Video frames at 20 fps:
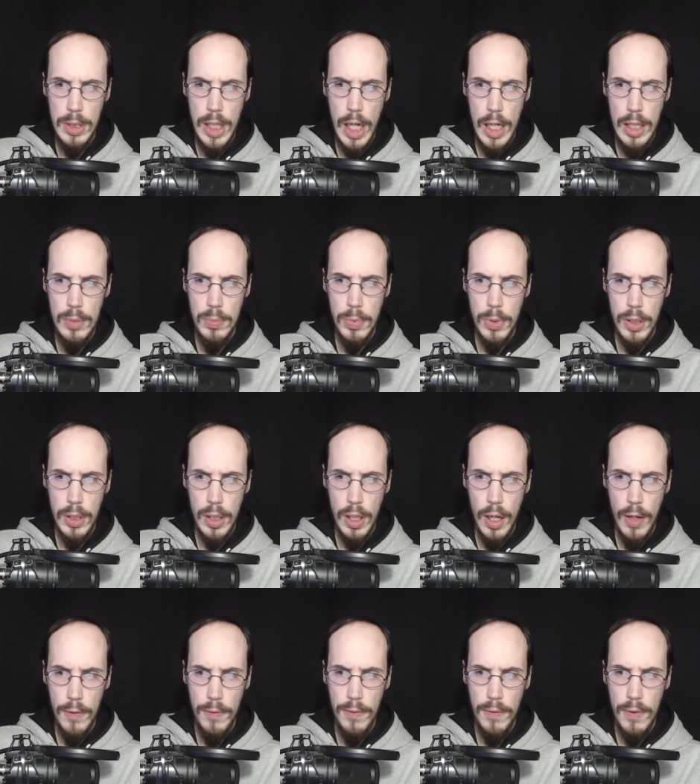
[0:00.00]
desperate
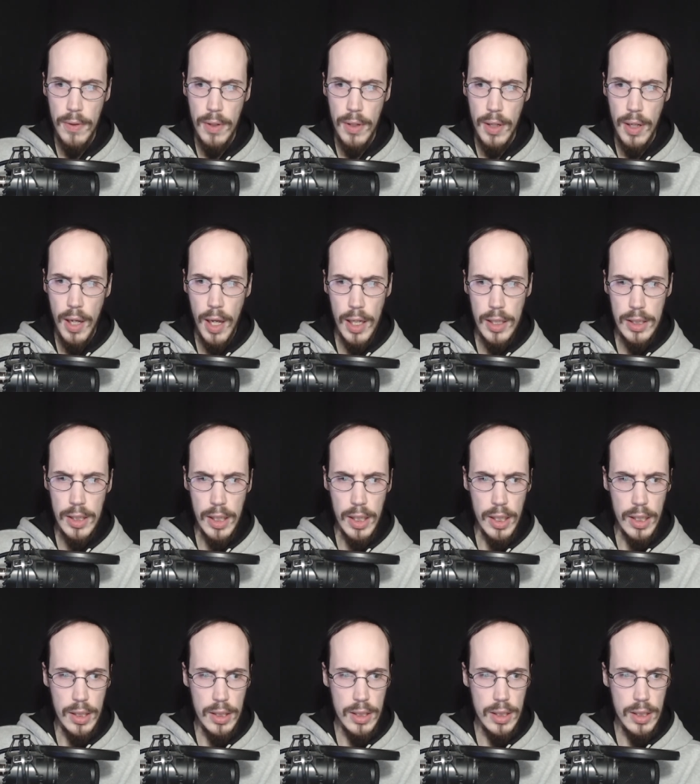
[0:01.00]
enough as it
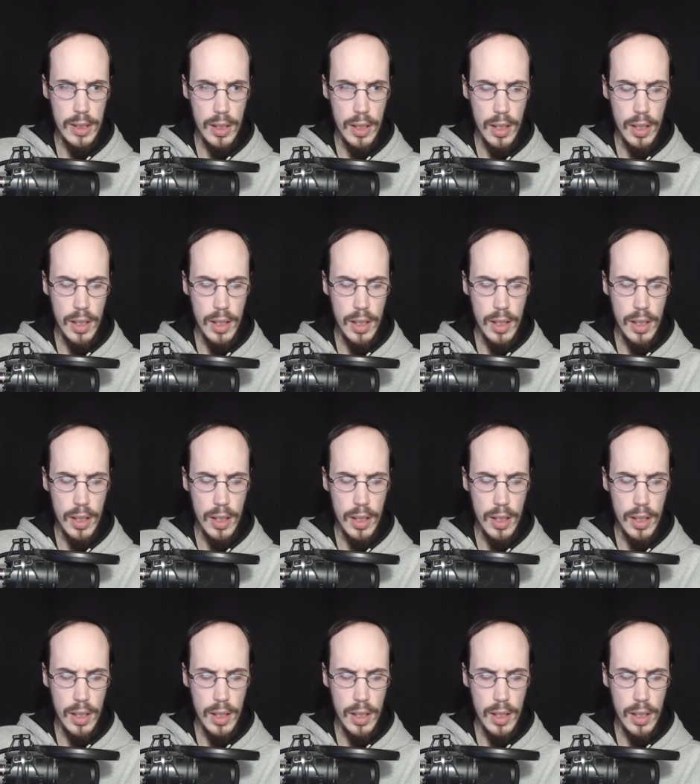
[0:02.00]
is,